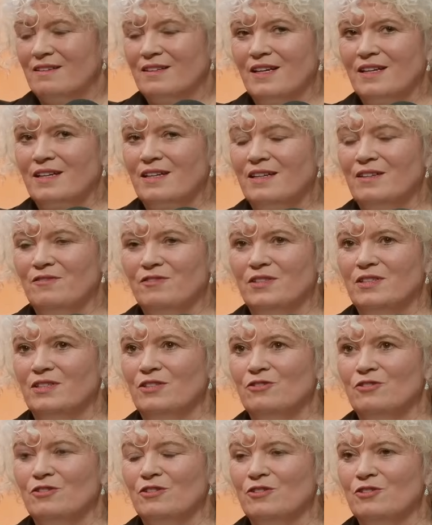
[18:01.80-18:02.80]
like even
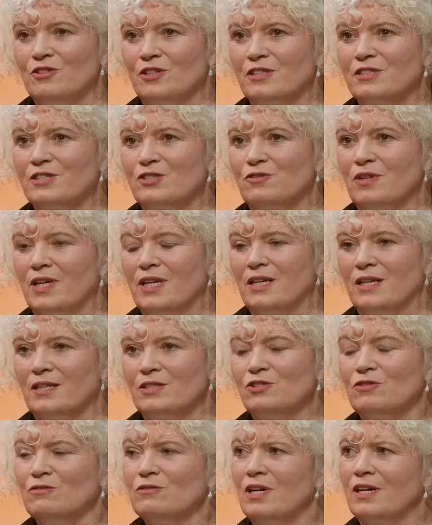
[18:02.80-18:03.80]
in nurse
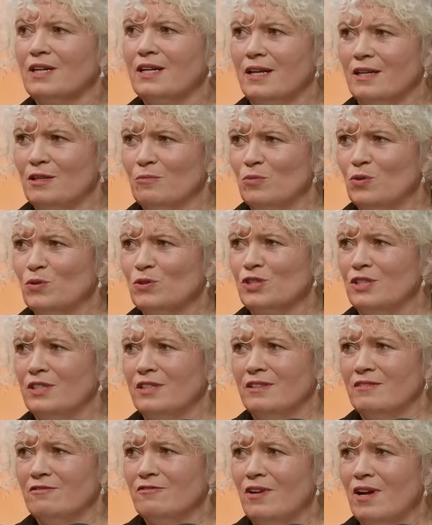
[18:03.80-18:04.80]
training, do not get
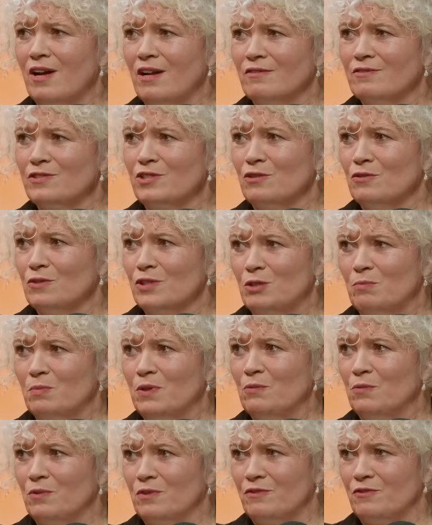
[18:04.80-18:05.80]
emotionally involved used to
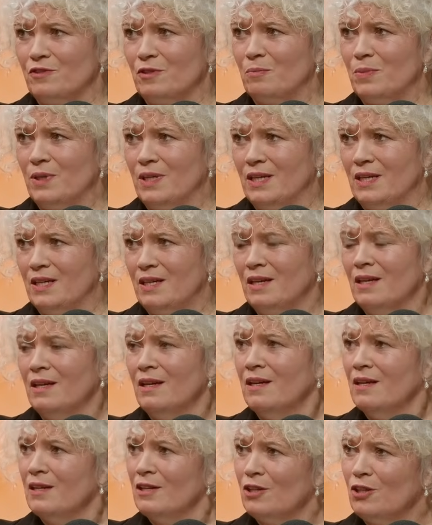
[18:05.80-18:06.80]
be one of the big,
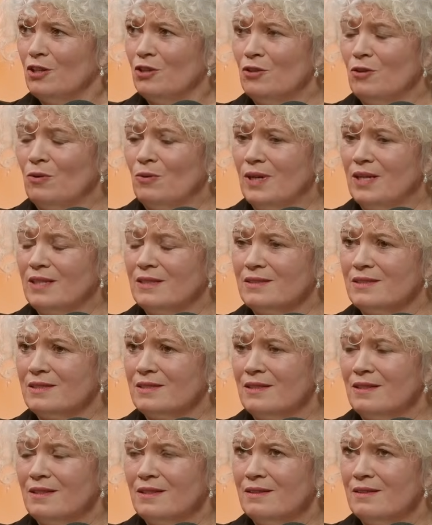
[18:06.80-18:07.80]

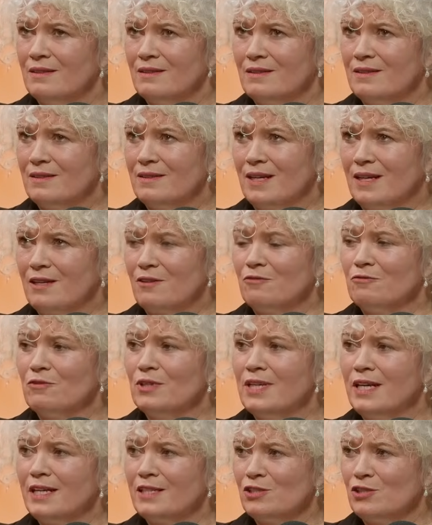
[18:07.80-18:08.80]
and like
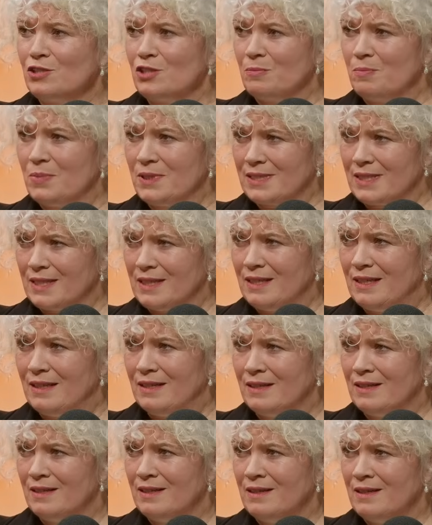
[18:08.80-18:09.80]
relationship is
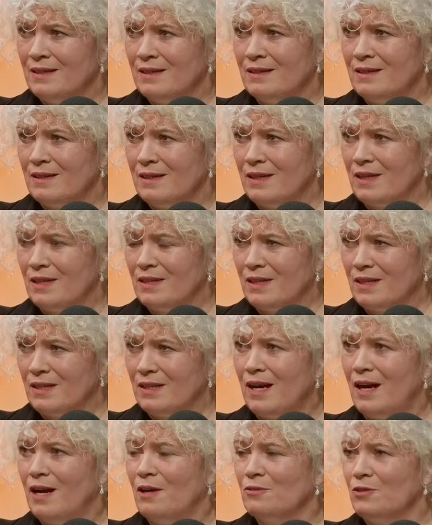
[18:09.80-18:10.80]
key,
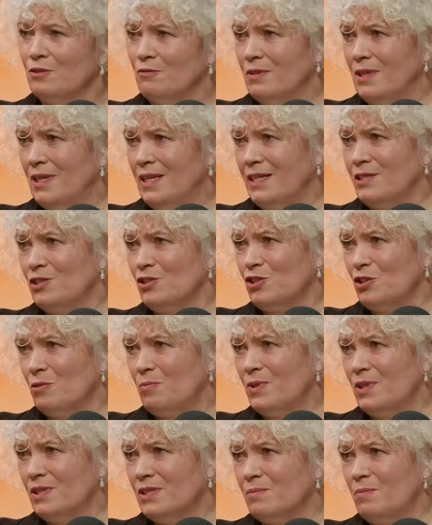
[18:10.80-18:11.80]
and how the
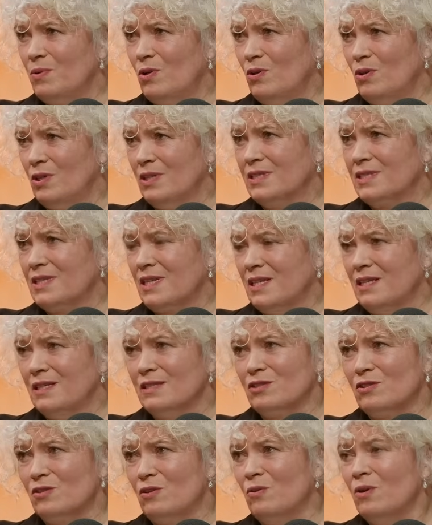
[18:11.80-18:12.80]
relationship is, Paul, is key.
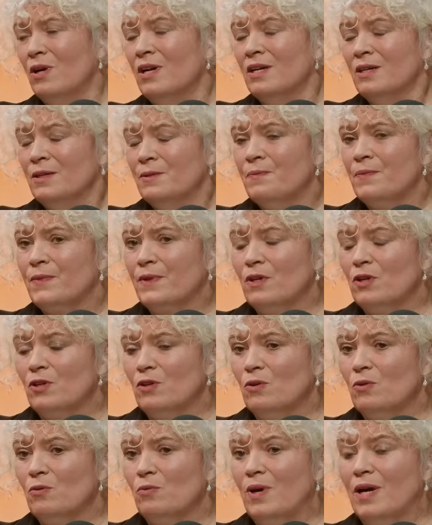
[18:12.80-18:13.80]
So,
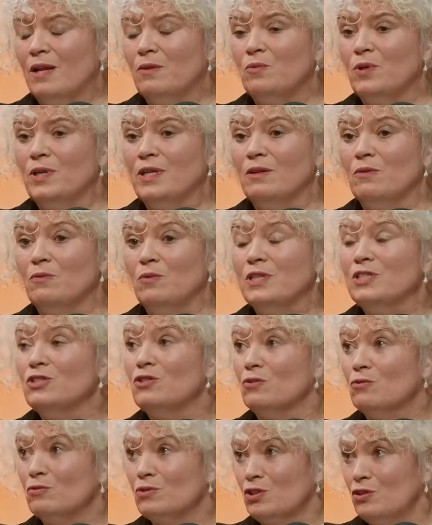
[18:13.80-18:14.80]
while we
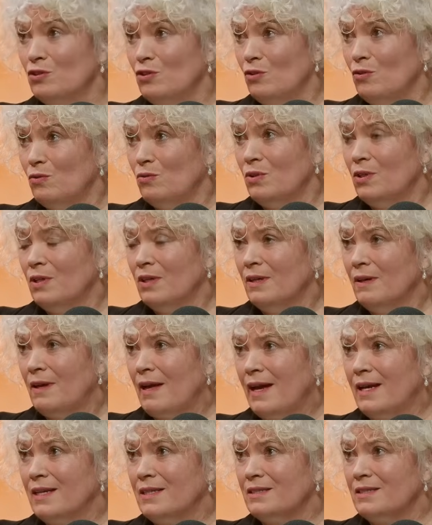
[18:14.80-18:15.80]
don't know
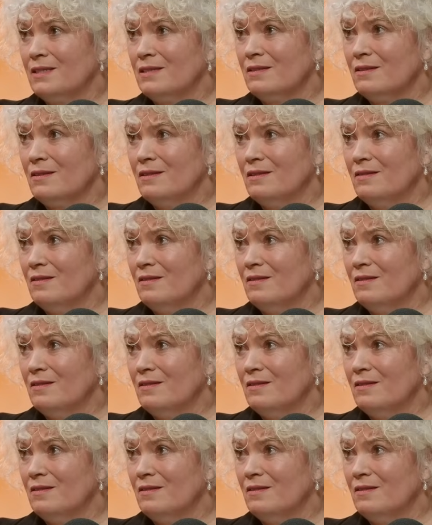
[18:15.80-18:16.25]
and